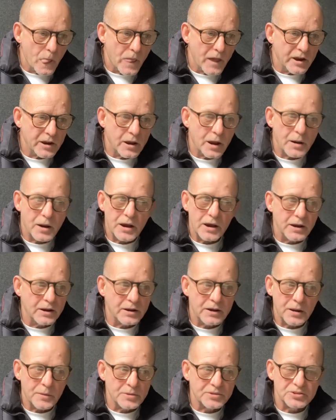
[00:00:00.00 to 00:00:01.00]
And
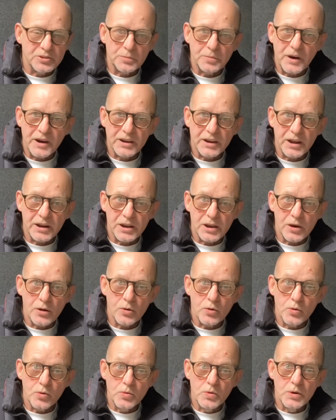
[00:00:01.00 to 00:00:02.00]
I was going back into a
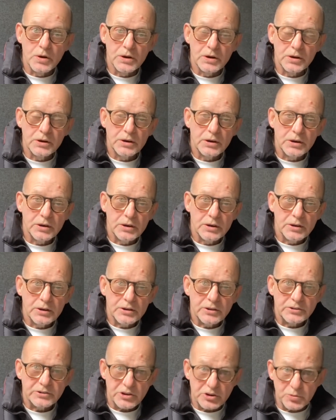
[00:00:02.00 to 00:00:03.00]
hole
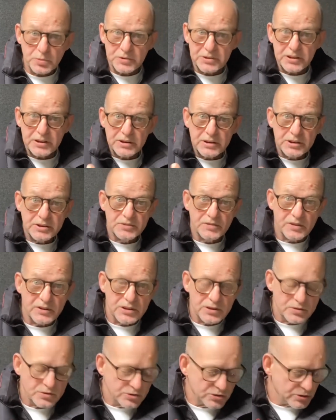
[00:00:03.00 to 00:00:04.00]
just by doing these
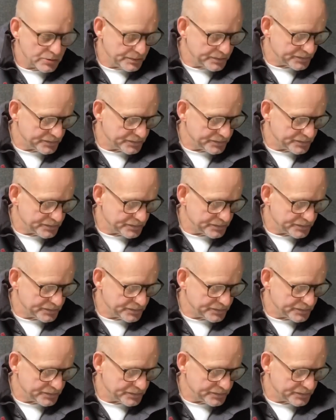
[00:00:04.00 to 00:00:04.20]
videos.